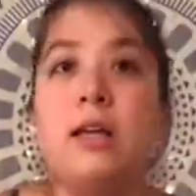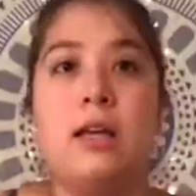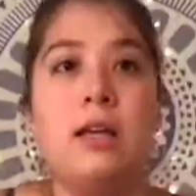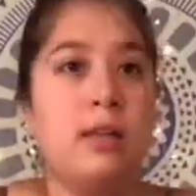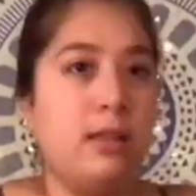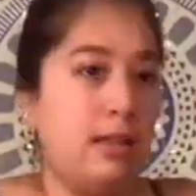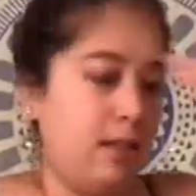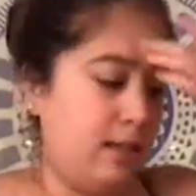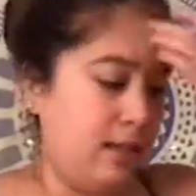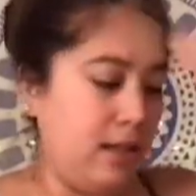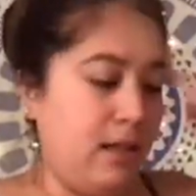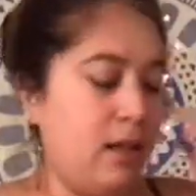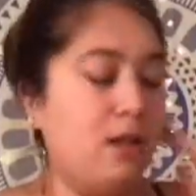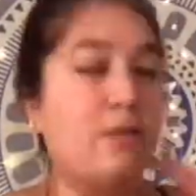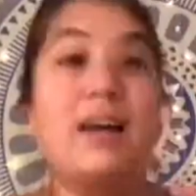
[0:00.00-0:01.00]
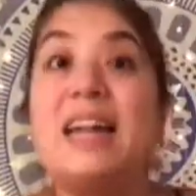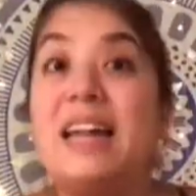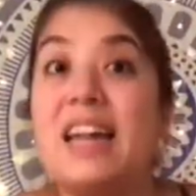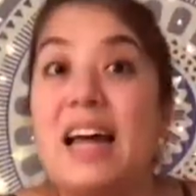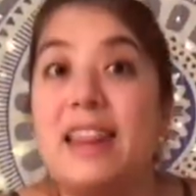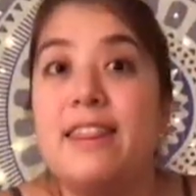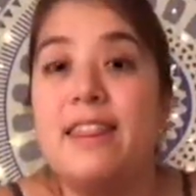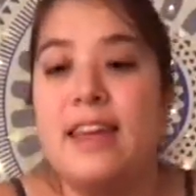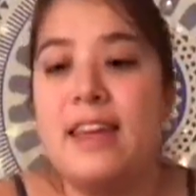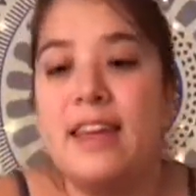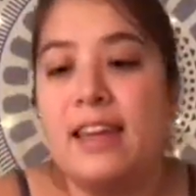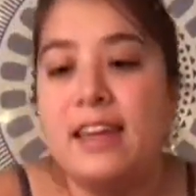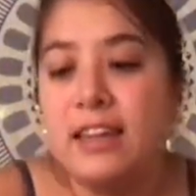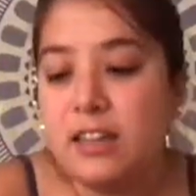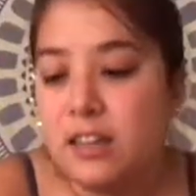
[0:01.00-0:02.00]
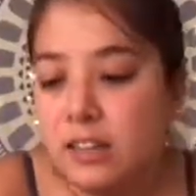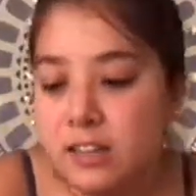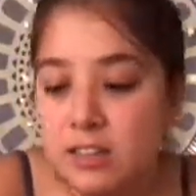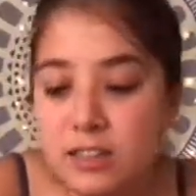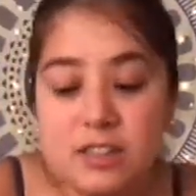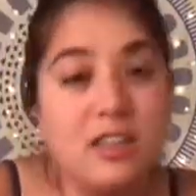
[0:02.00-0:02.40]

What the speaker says: So he still plays with it. So